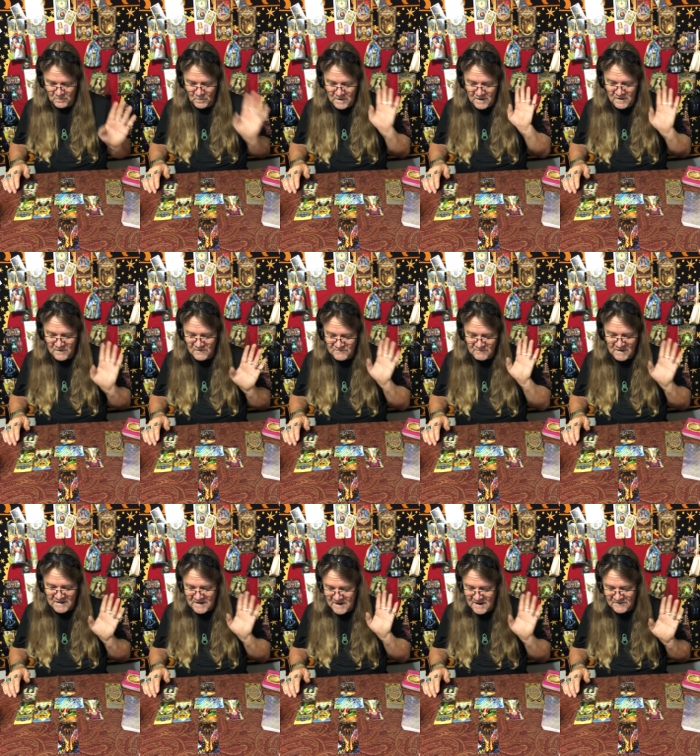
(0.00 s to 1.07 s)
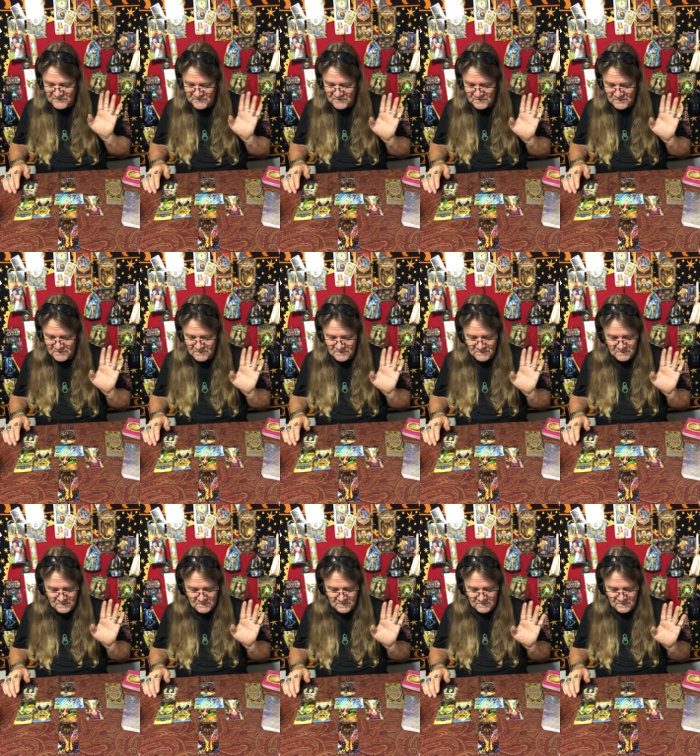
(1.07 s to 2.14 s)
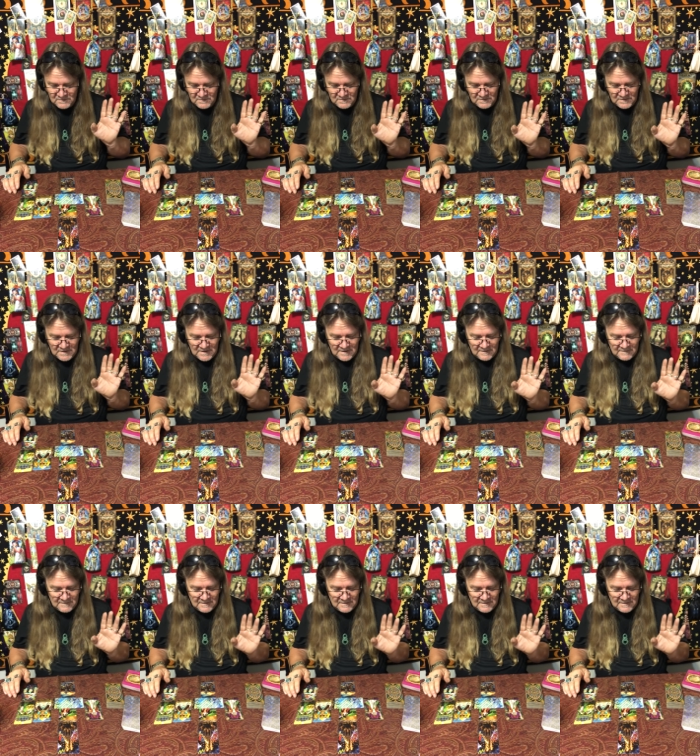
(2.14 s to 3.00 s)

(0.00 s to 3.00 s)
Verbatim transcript: Where's my cancer? Yeah.